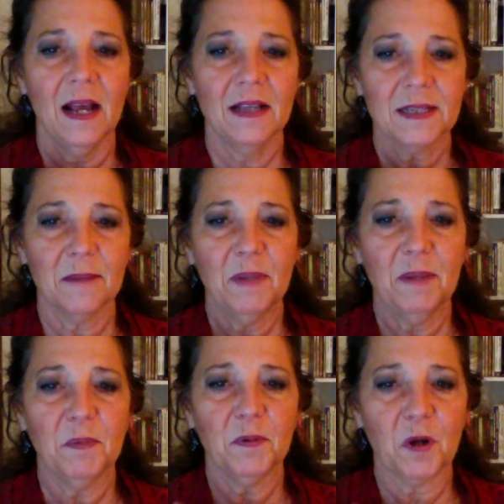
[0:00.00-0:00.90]
Some
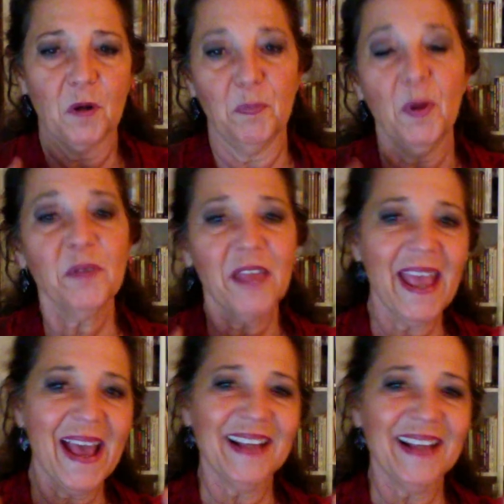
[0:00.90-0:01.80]
people go both
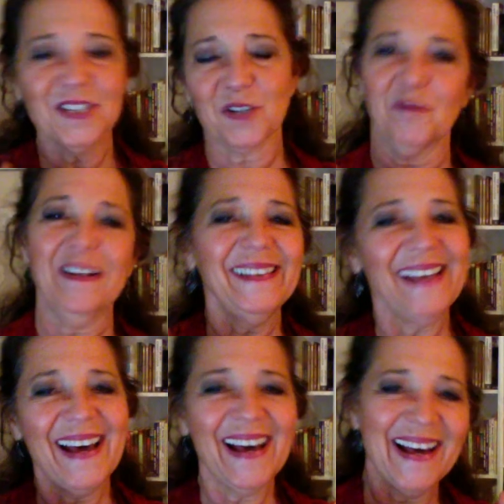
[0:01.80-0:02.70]
hands,
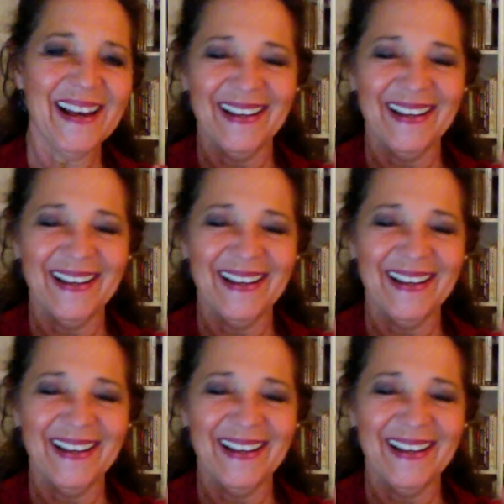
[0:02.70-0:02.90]
gorilla.